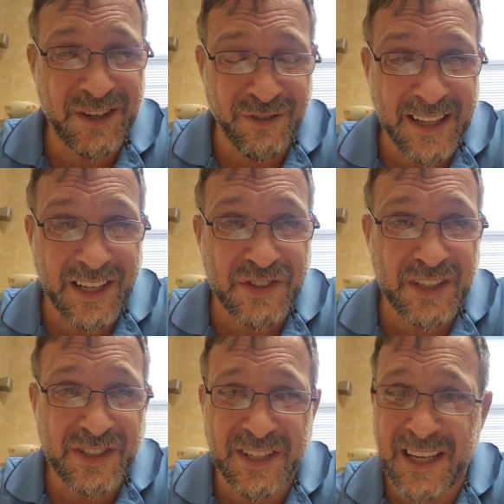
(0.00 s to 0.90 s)
It really is.
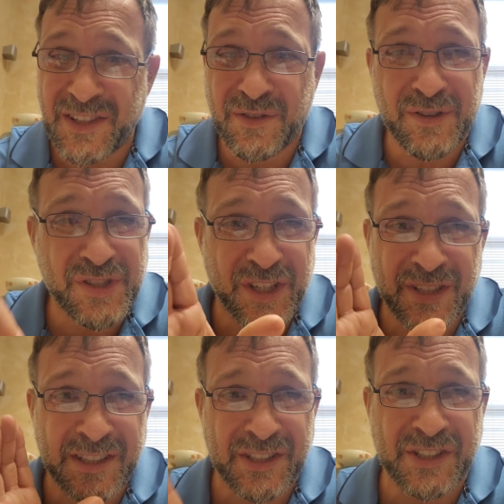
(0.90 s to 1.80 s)
It's great to go to church
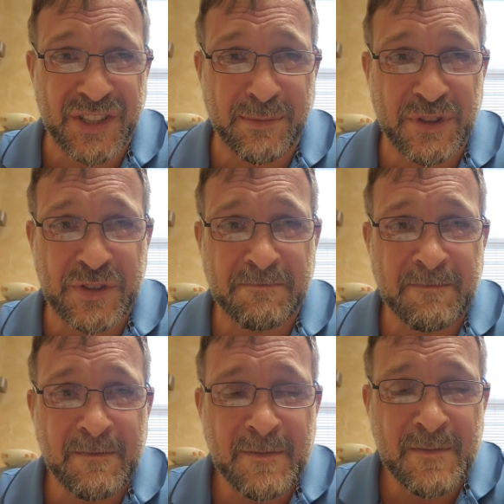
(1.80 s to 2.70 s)
and listen to sermons
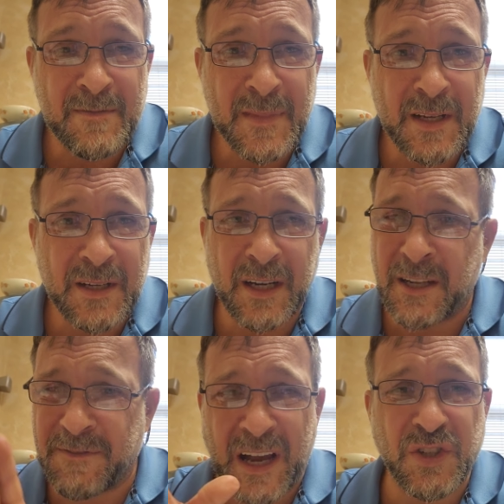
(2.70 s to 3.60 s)
and
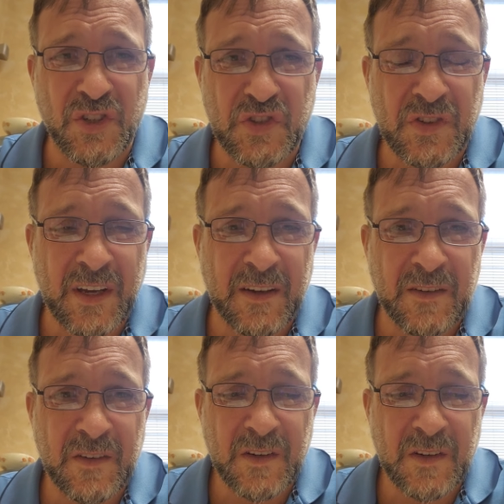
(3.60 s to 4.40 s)
evangelists and that.